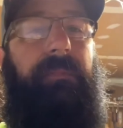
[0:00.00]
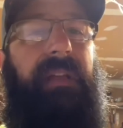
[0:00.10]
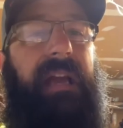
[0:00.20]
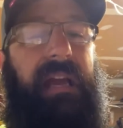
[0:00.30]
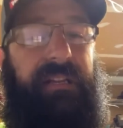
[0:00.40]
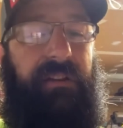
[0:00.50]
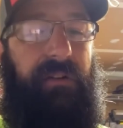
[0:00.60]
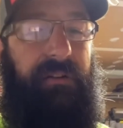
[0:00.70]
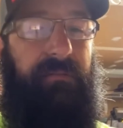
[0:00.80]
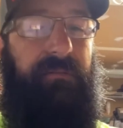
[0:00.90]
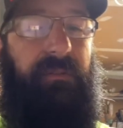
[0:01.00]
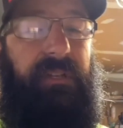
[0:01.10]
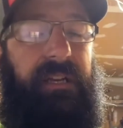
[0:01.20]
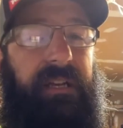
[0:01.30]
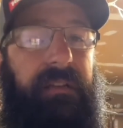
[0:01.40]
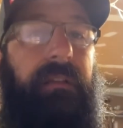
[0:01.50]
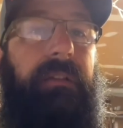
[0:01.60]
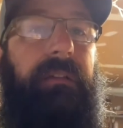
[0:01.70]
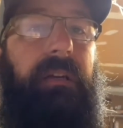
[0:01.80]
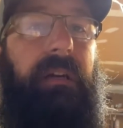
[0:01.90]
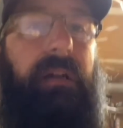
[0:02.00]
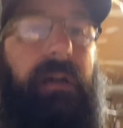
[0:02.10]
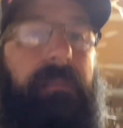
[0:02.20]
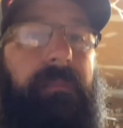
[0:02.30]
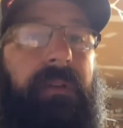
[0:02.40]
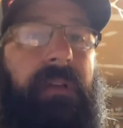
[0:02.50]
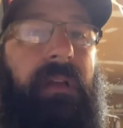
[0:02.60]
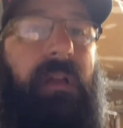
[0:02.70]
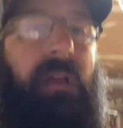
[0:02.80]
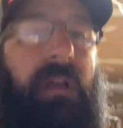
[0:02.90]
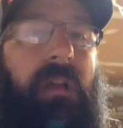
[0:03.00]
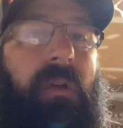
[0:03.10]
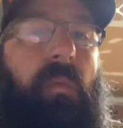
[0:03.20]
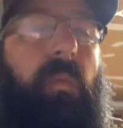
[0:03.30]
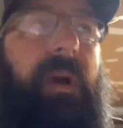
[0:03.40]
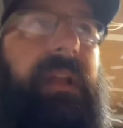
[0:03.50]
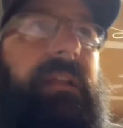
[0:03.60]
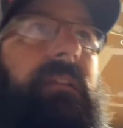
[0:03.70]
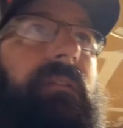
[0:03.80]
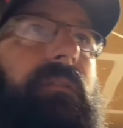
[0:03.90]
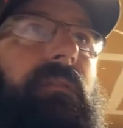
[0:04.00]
be accurate, okay, um, when,